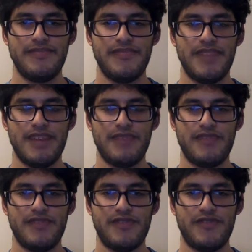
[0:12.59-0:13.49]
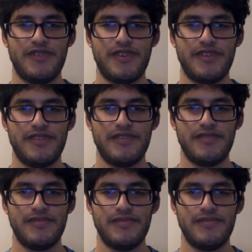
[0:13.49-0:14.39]
I'm Joseph Ross.
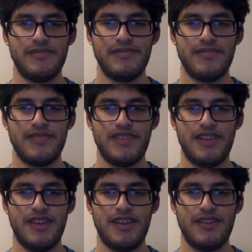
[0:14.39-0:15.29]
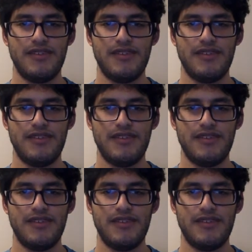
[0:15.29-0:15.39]
Today,